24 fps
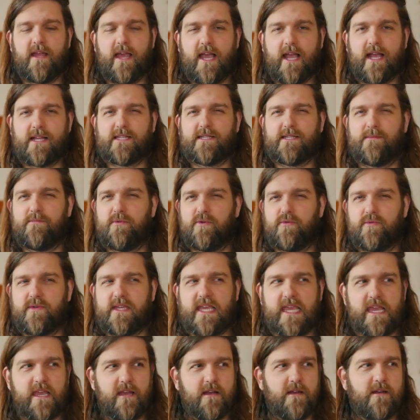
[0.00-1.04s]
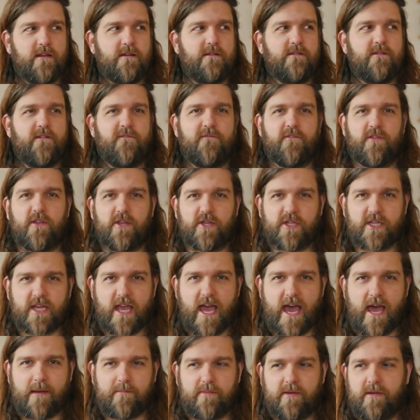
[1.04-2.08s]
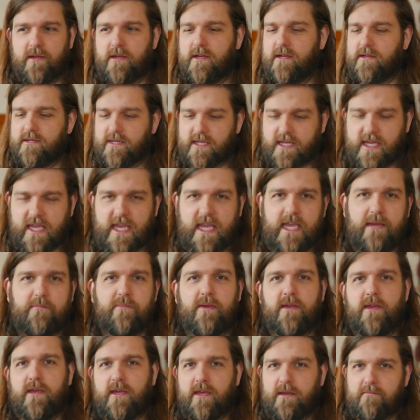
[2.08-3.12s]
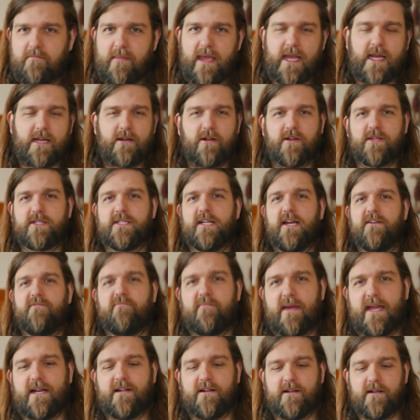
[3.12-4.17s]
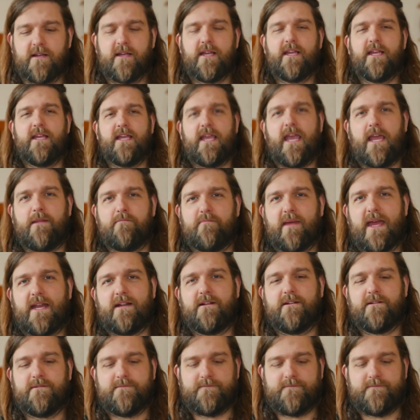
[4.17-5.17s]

I got some new gear for the shop to keep making our stuff better and better.